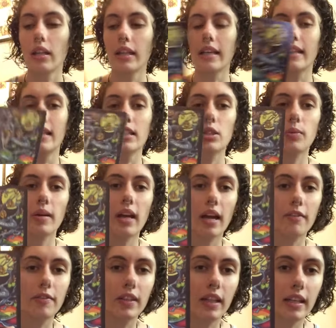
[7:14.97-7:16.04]
like this way
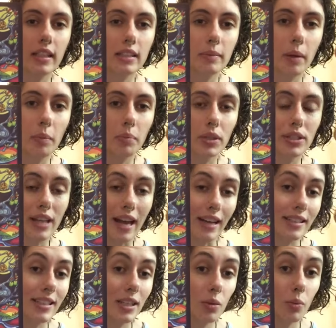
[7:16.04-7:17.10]
i feel like it's about
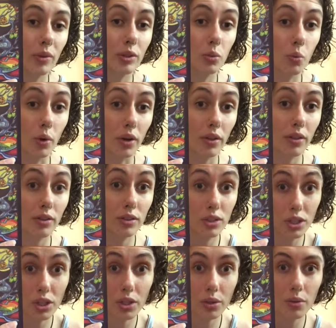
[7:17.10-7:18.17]
protecting what's worth
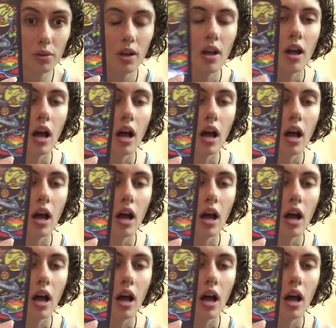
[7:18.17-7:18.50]
to you